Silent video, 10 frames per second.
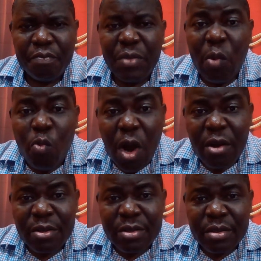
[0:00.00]
The
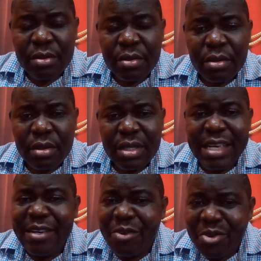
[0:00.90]
world
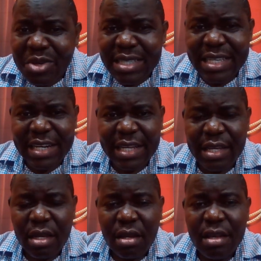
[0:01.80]

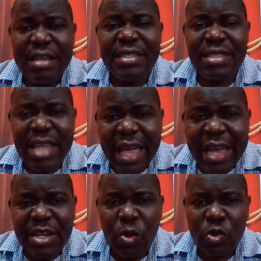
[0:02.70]
increasingly is
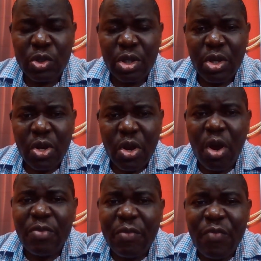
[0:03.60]
taking note
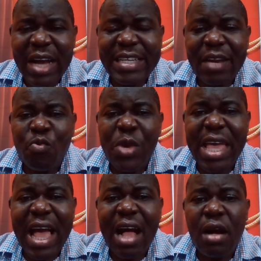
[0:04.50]
of the fact that
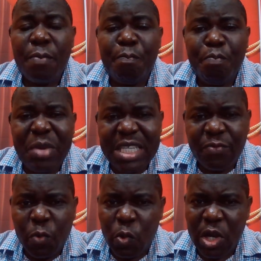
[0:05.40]
we are a
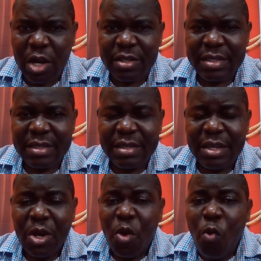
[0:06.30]
peaceful lot
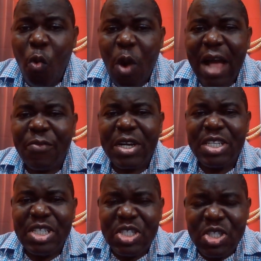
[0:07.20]
who have
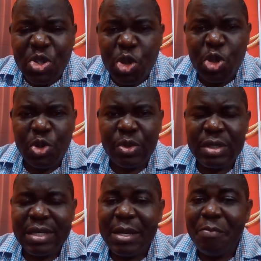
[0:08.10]
continued
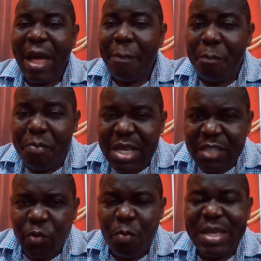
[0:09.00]
by
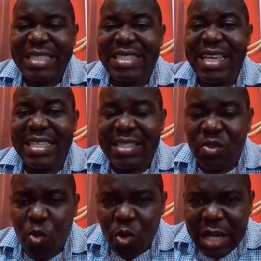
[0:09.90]
peaceful means since
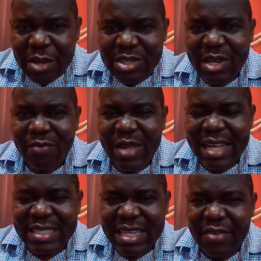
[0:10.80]

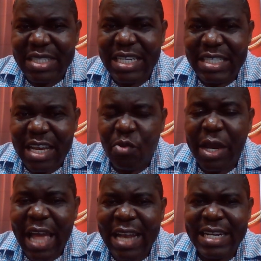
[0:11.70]
2017,
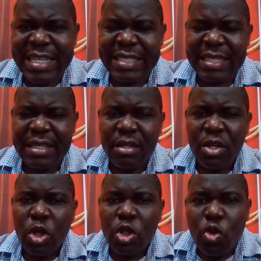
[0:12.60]
January at least,
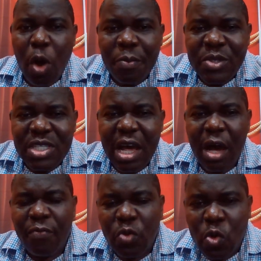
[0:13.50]
to
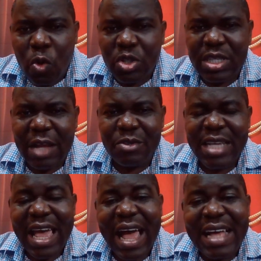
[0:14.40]
observe ghost towns
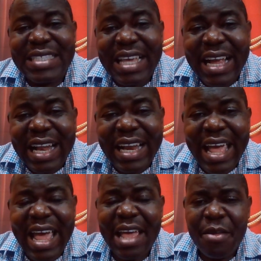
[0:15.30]
as a
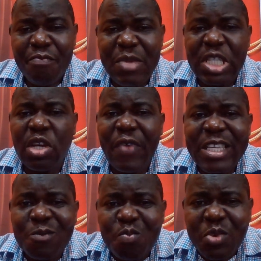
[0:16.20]
clear means of
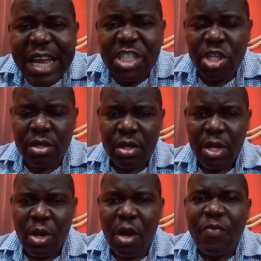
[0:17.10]
expression
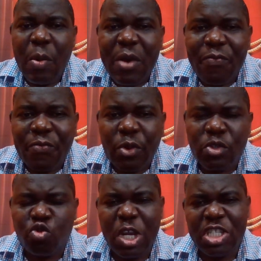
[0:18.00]
of our
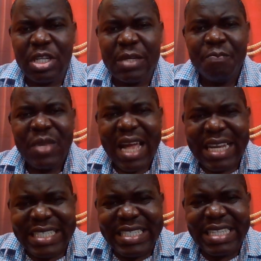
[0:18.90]
frustration
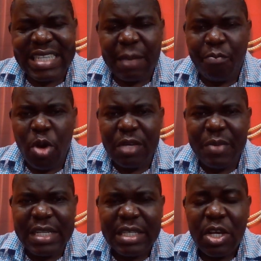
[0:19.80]
and
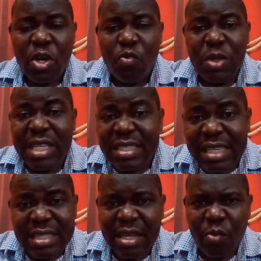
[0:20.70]
disappointment with the
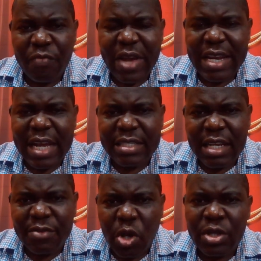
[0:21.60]
system we find
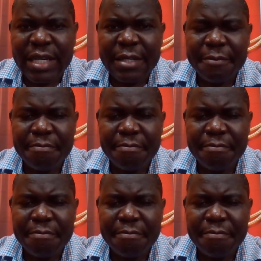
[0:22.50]
ourselves under.